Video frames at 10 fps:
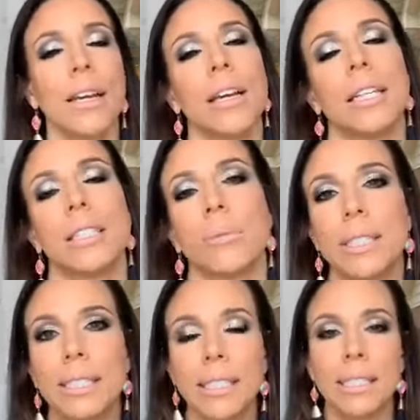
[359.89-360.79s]
And so we
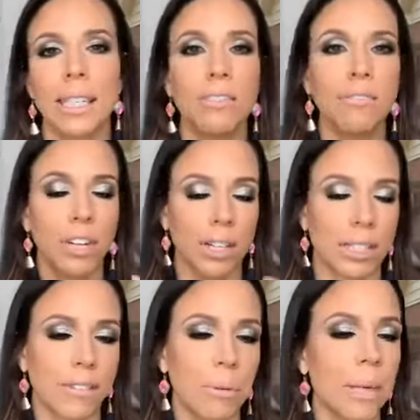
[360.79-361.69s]
see this influx.
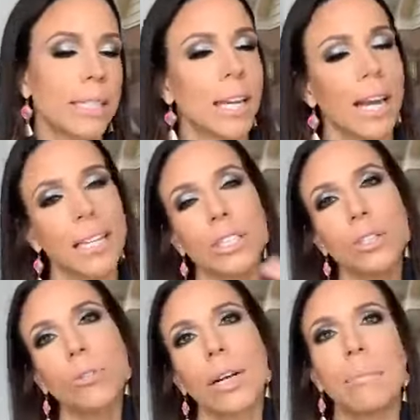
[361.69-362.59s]
Everybody's got these
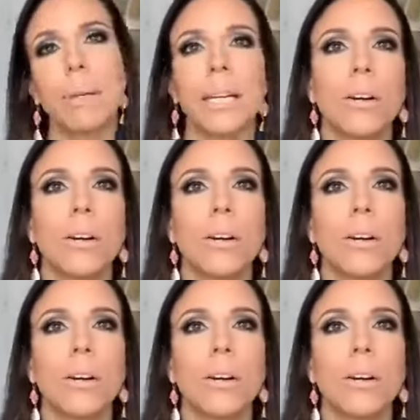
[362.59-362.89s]
great big